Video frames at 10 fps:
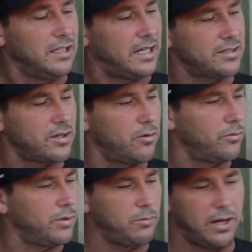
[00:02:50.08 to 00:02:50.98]
And
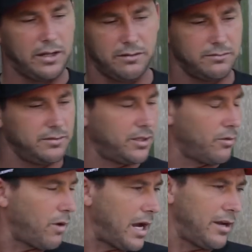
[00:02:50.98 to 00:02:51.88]
so we went, you
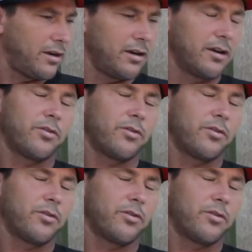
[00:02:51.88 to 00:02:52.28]
know, wider,